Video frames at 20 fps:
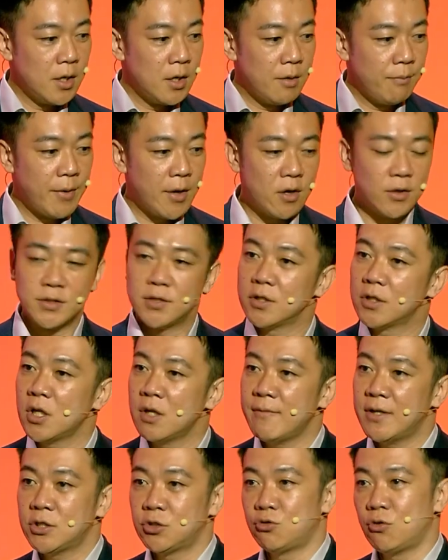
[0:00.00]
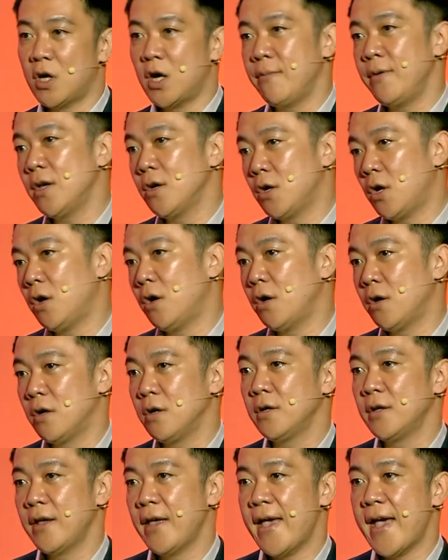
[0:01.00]
because autonomous driving
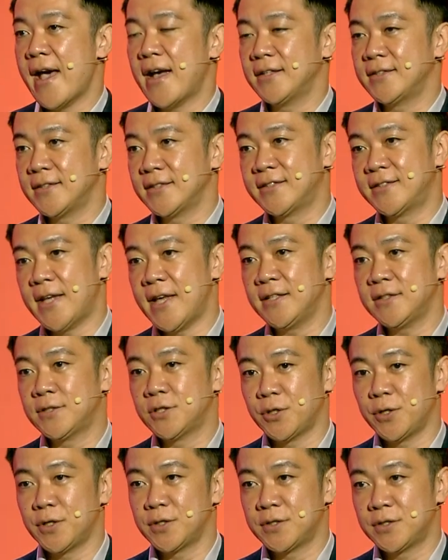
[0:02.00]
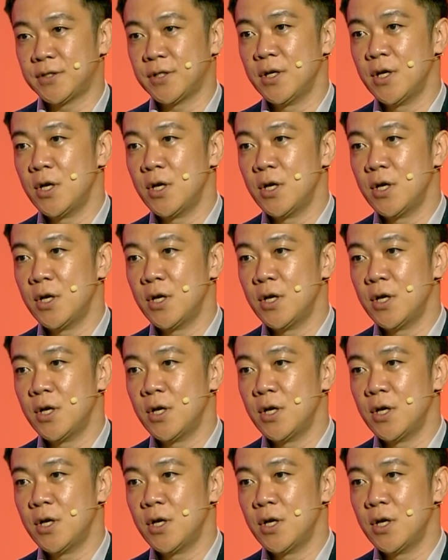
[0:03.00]
car has sensors